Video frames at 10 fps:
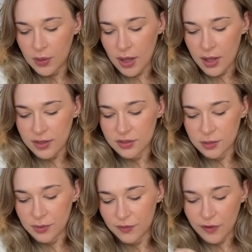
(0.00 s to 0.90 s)
Uh, this
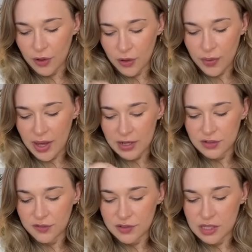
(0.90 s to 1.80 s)
could be Virgo
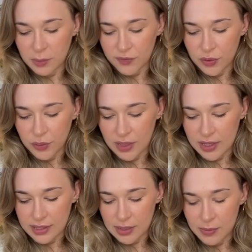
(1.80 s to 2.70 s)
energy for some of you
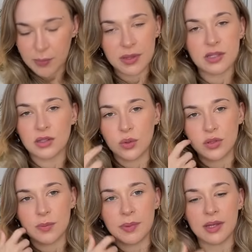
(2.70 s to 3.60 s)
here, Libra, but this can
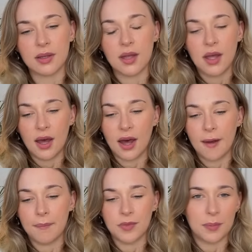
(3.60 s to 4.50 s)
also be um,